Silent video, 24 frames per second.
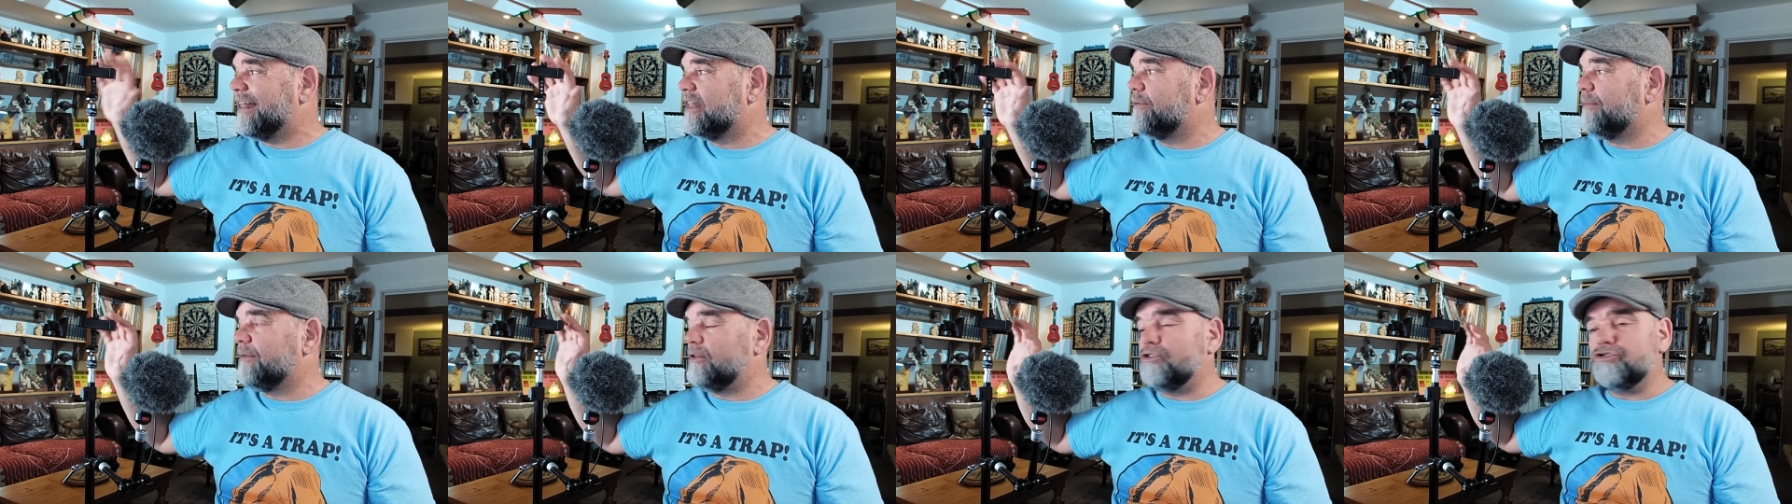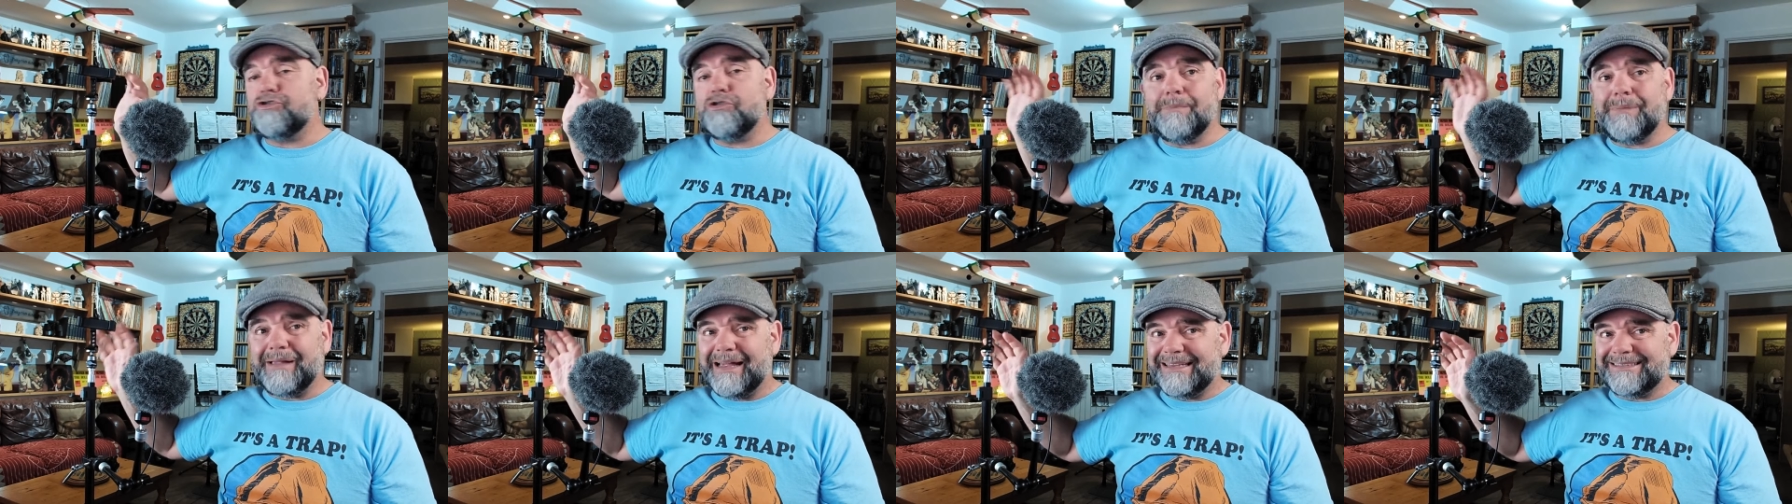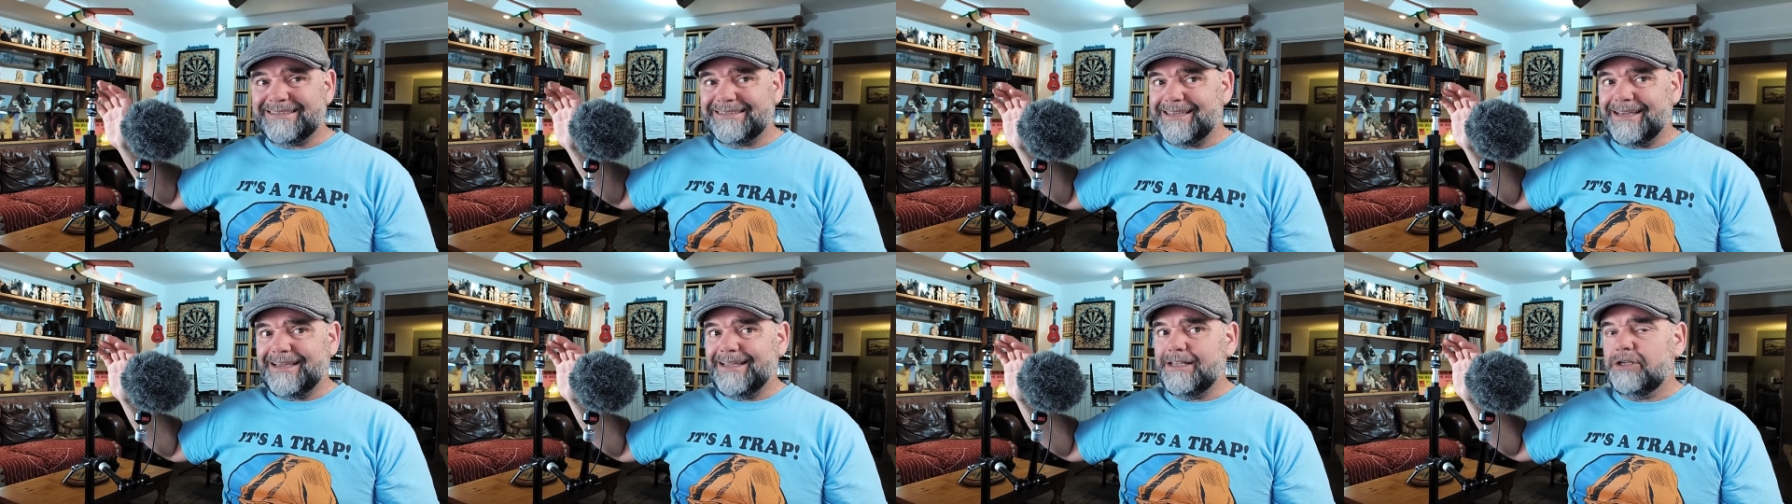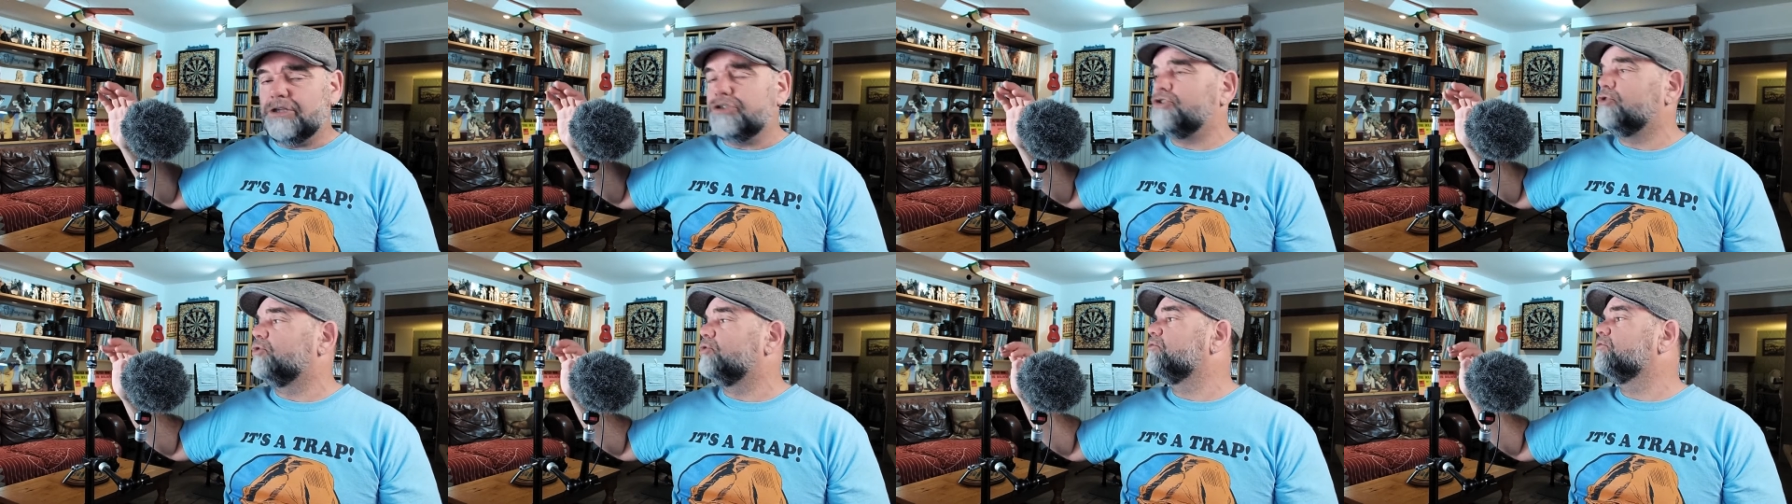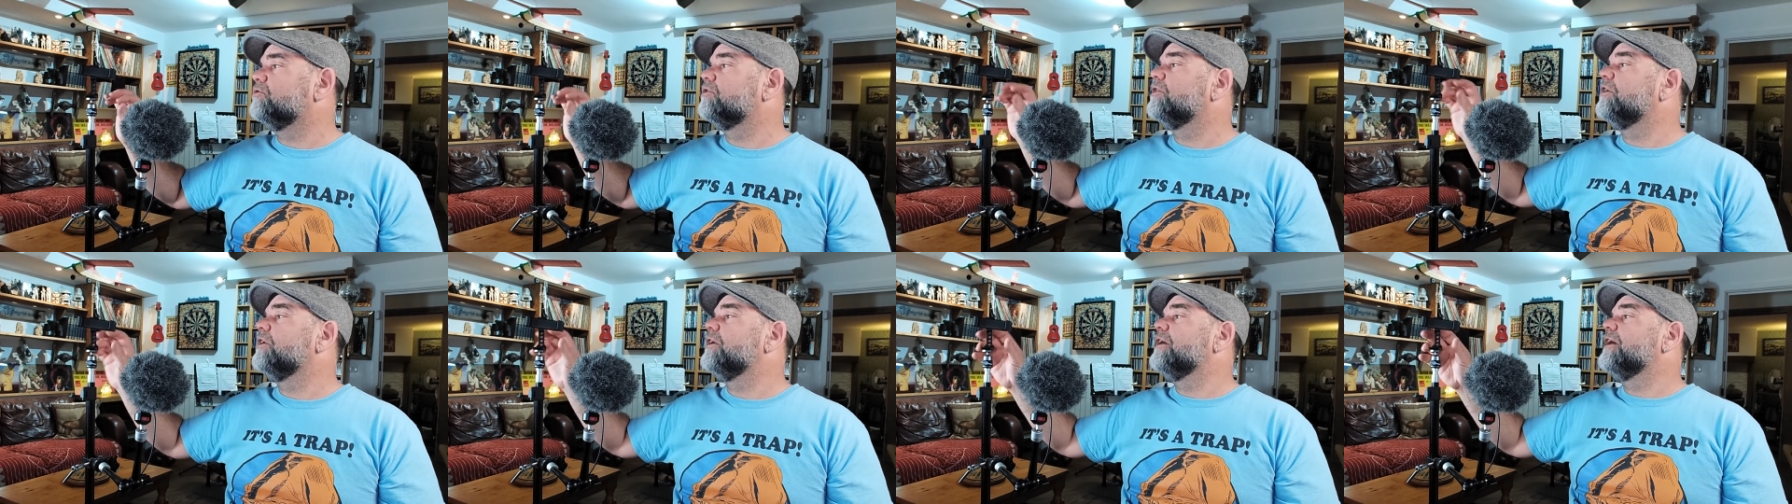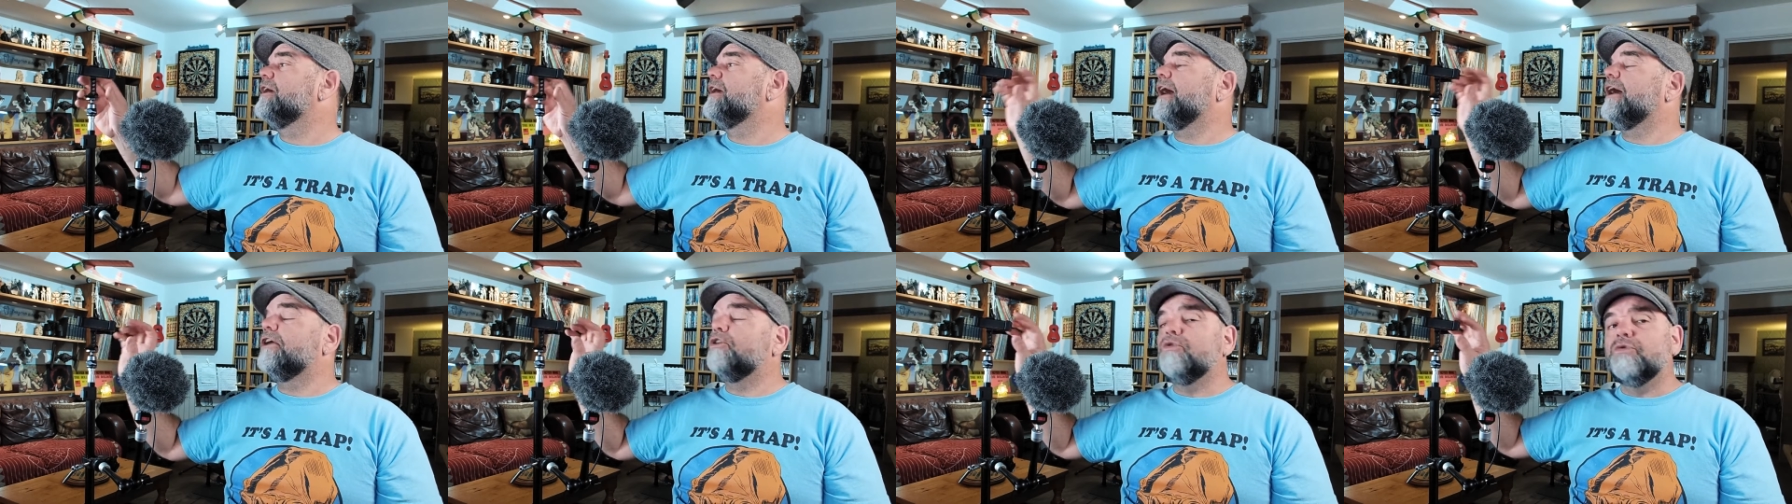aluminium, no plastic in it at all,
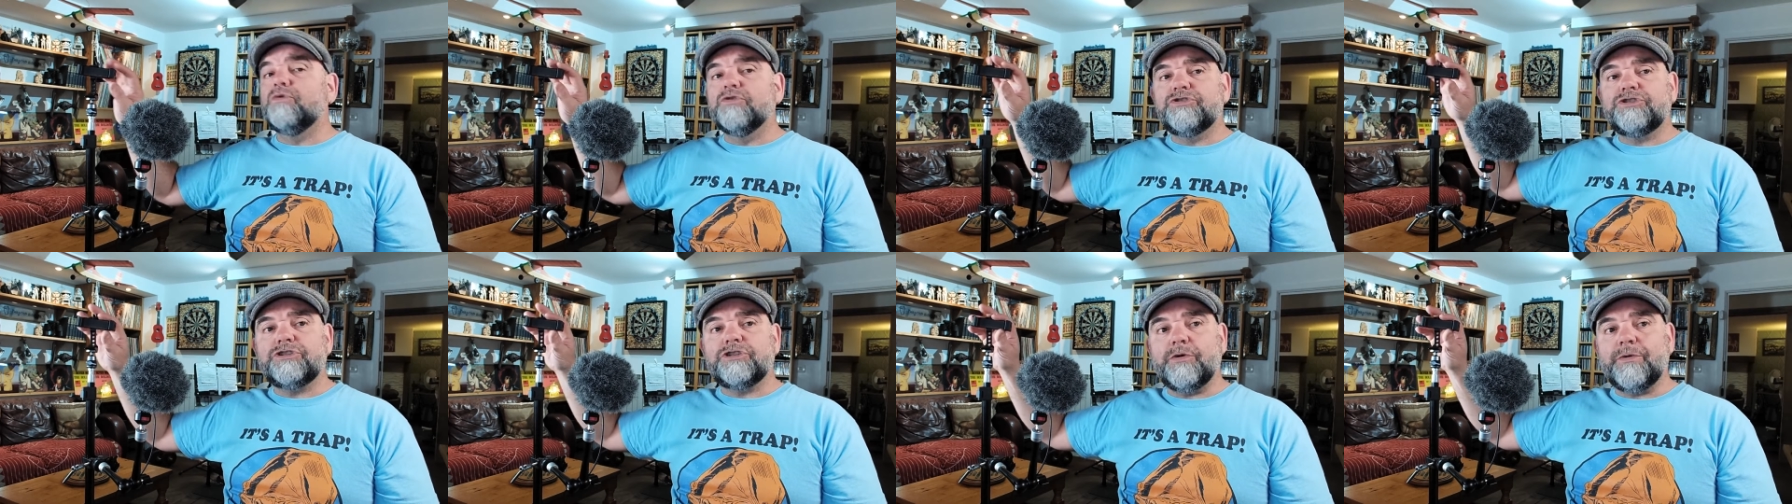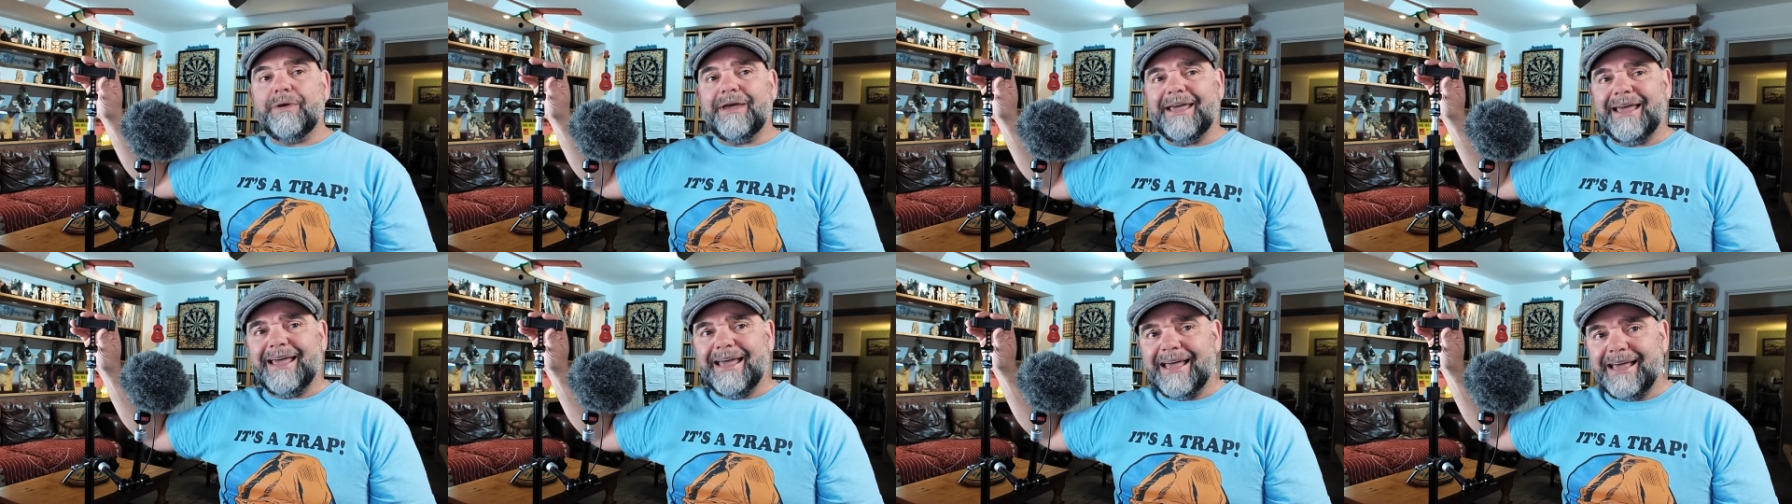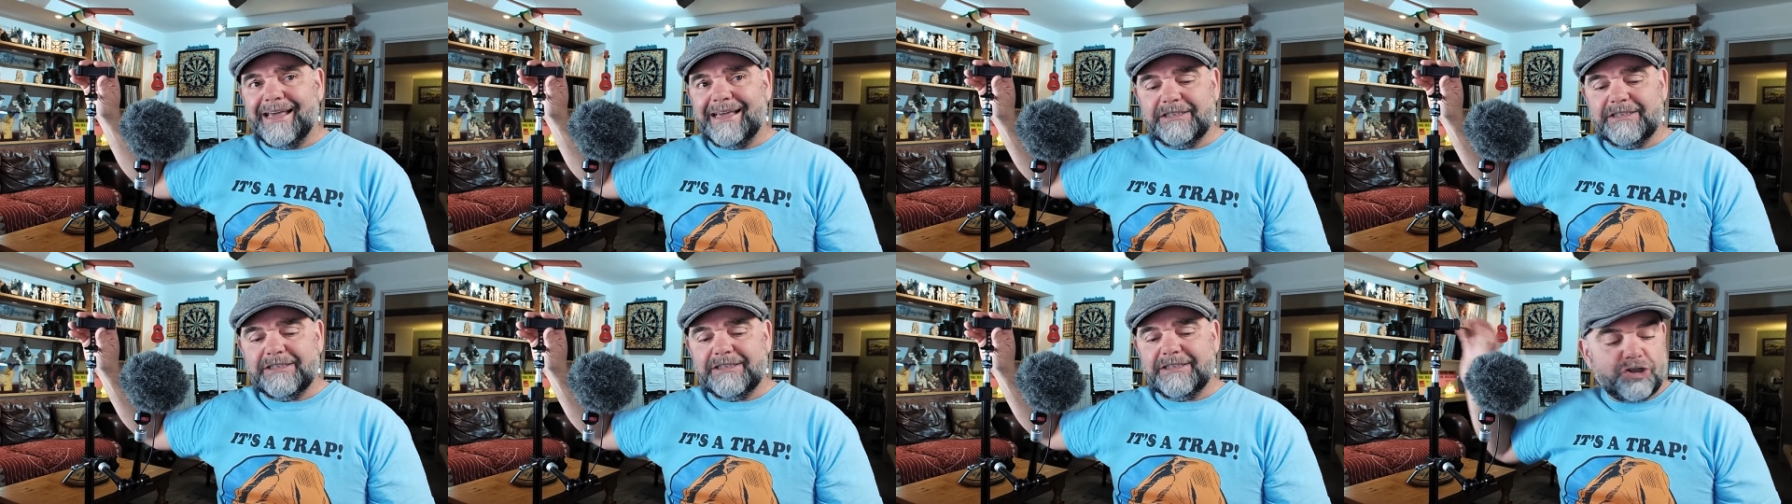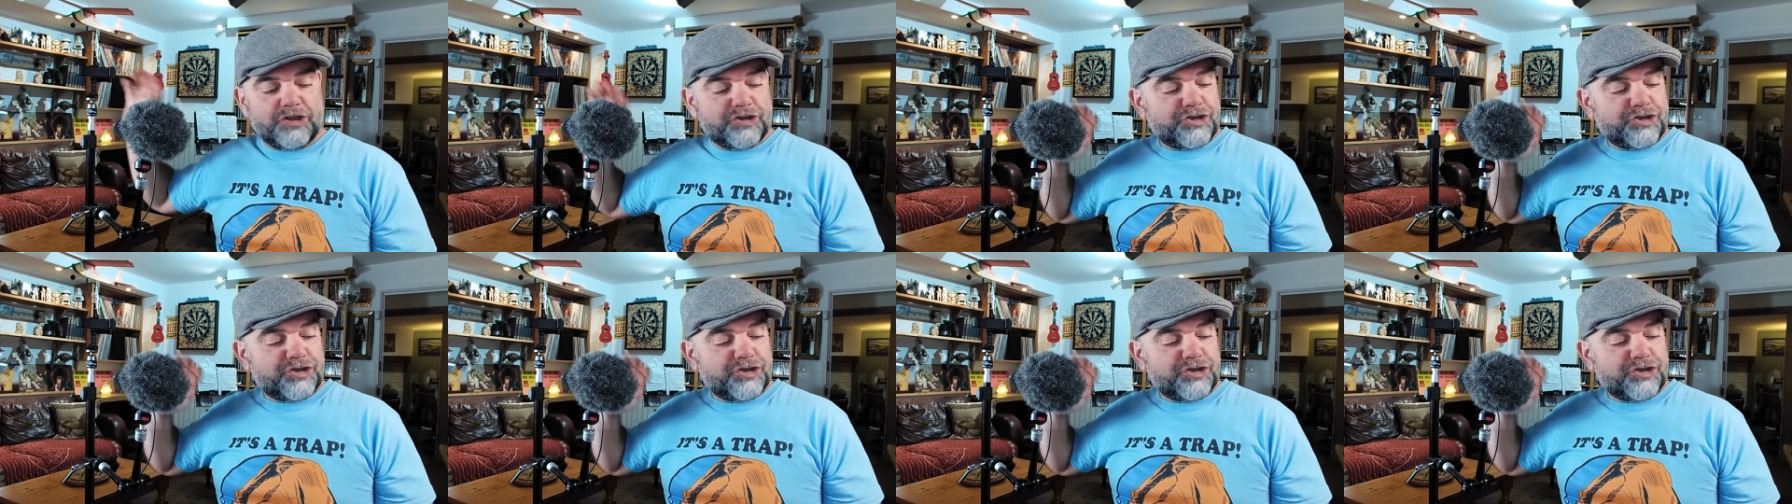and also it has